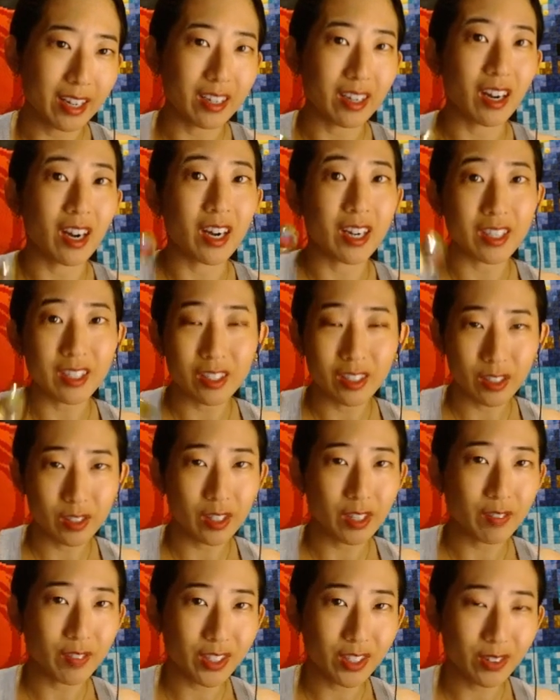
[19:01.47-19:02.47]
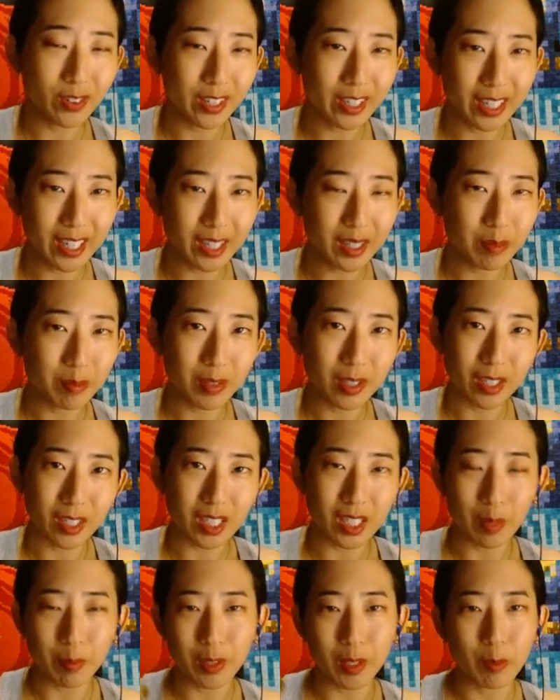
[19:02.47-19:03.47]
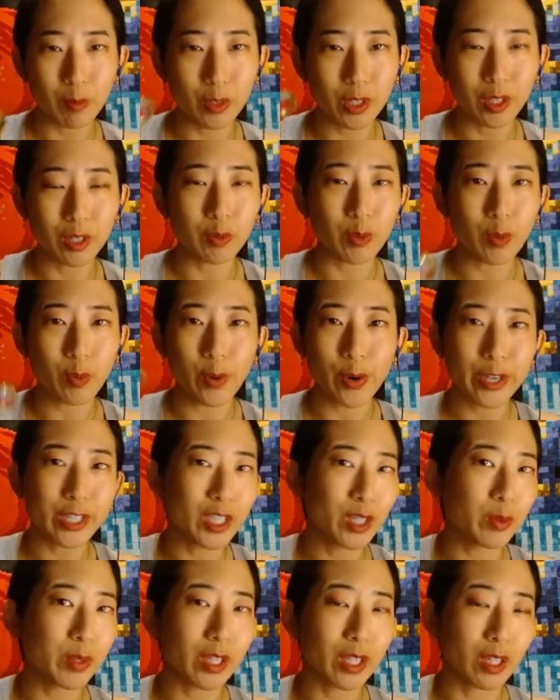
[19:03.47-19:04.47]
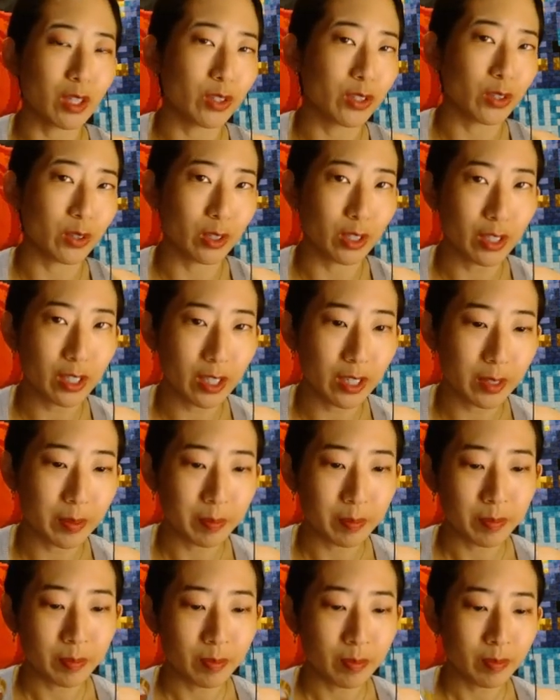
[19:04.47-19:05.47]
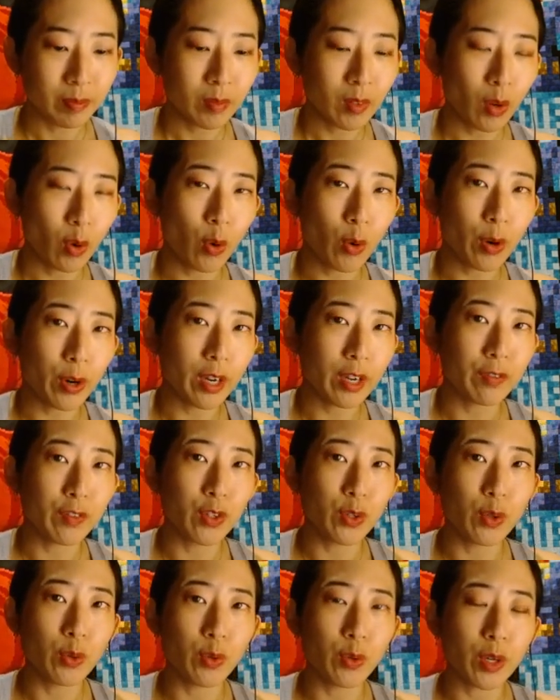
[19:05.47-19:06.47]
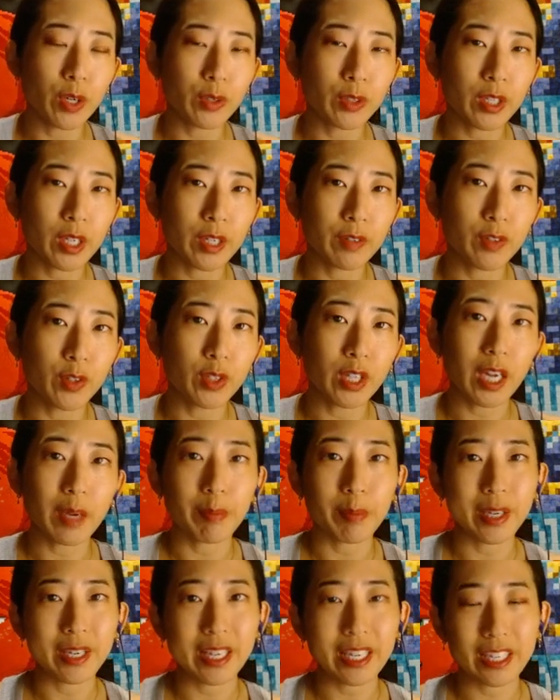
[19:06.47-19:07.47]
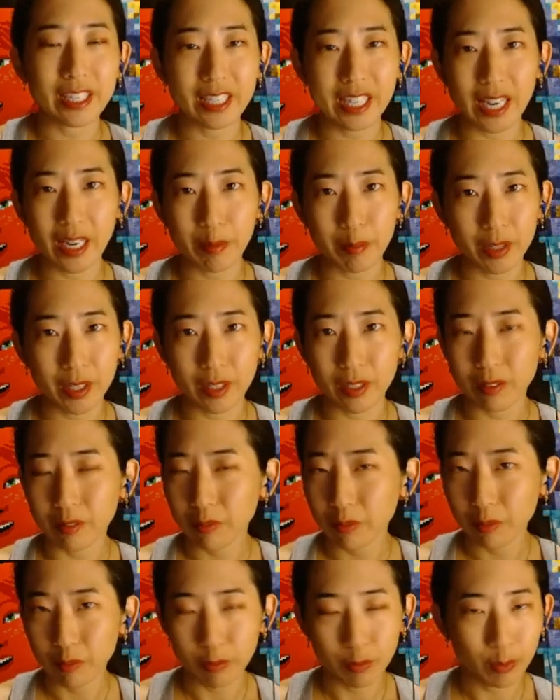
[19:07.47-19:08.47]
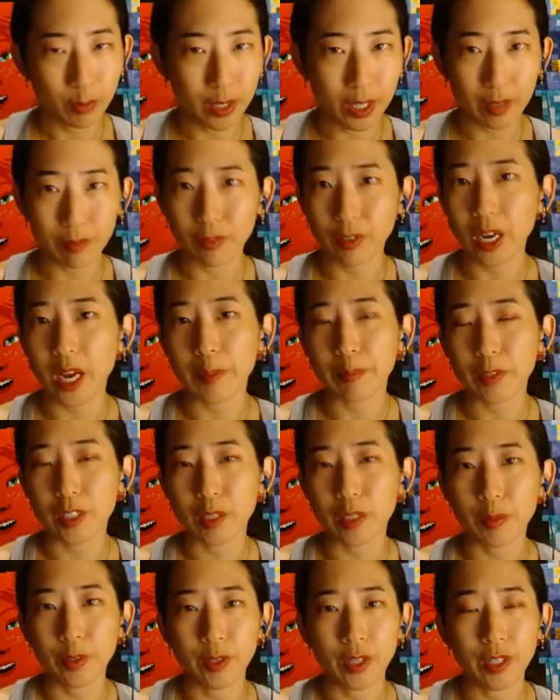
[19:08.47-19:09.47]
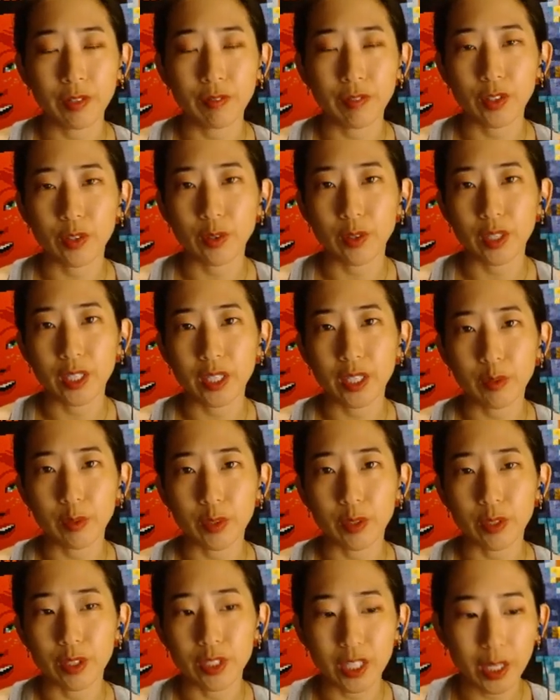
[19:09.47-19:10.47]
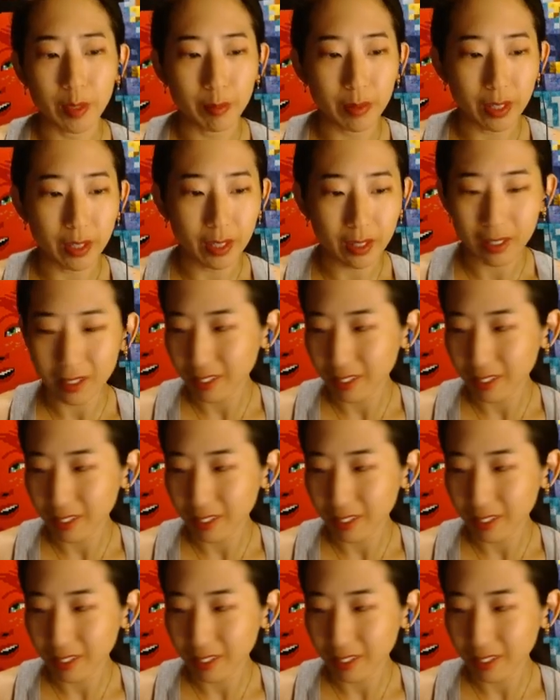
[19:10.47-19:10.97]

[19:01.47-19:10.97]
on your inventory items, and some of them will reward you with a closer look. Or if you type in examine whatever happens to be your inventory, it will do the same thing.